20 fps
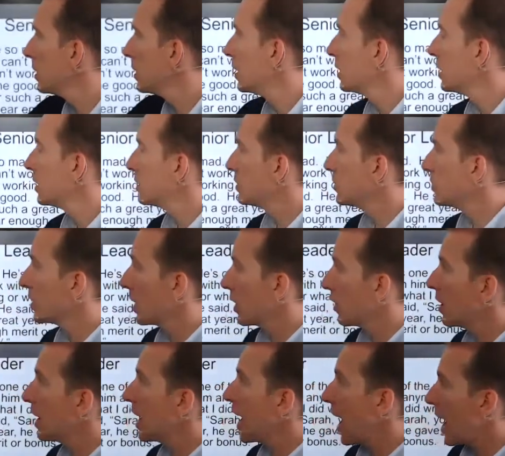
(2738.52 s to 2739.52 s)

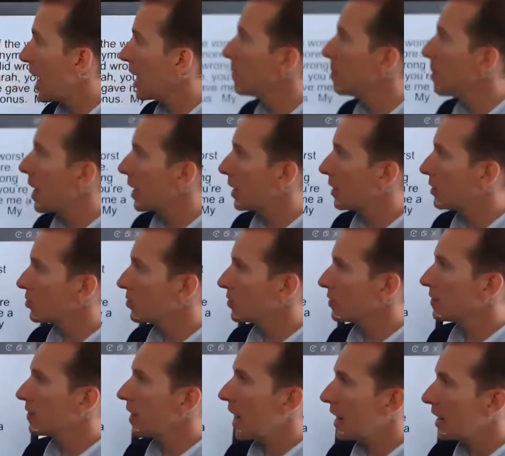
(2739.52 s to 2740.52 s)
Sarah had a manager.
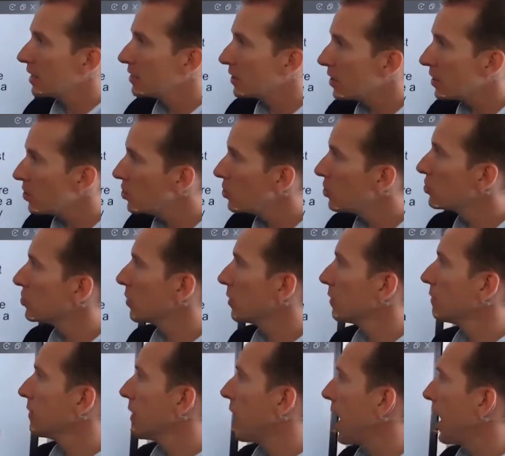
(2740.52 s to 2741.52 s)
That is a neutral
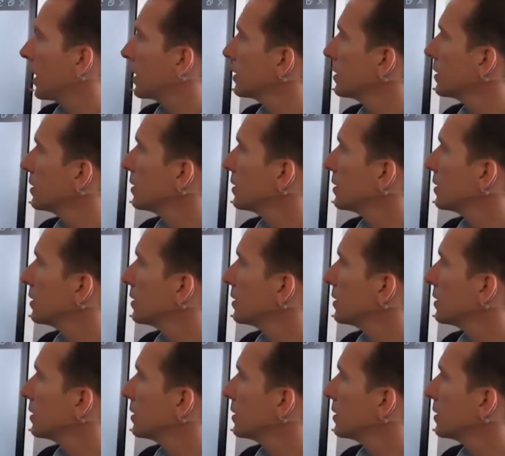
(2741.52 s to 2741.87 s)
fact.